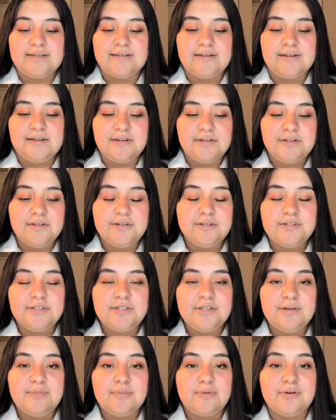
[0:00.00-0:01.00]
an
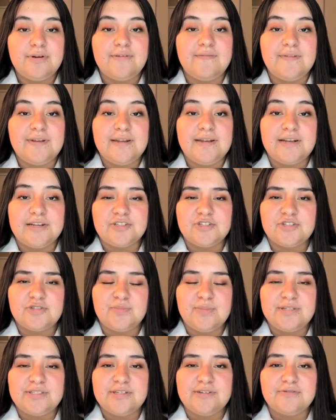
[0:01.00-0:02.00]
internship or even an extra
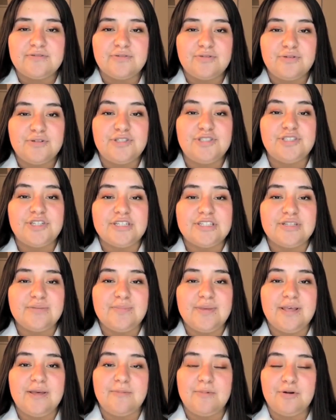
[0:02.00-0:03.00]
semester of school, just to
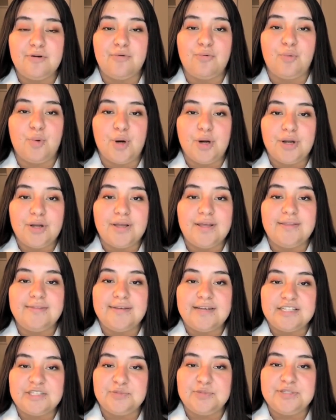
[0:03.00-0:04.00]
be able to work
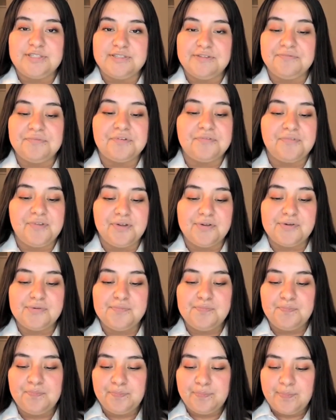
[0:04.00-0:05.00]
in that specific field.
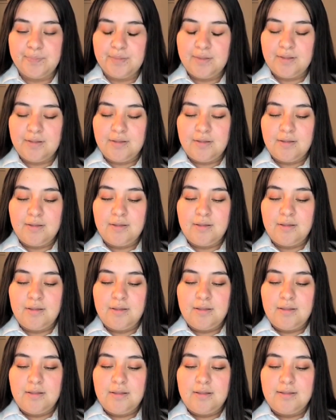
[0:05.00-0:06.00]

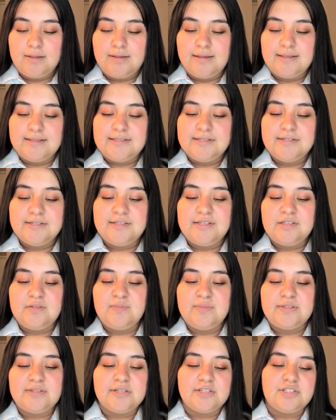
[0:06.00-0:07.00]
KidSingers
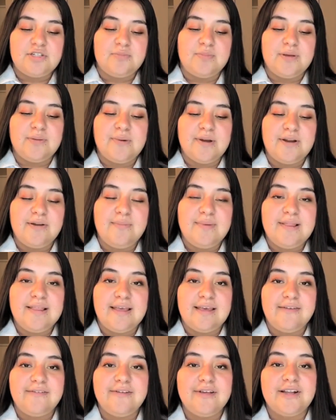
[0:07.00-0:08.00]
has been such a big part of my
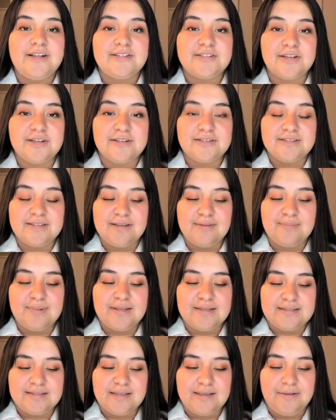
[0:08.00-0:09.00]
life and is honestly a
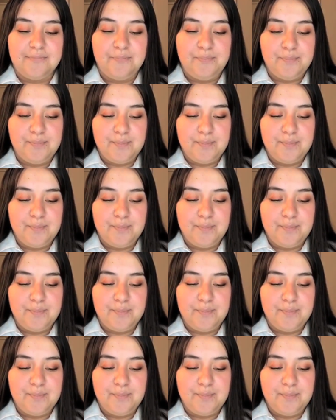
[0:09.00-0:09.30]
blessing.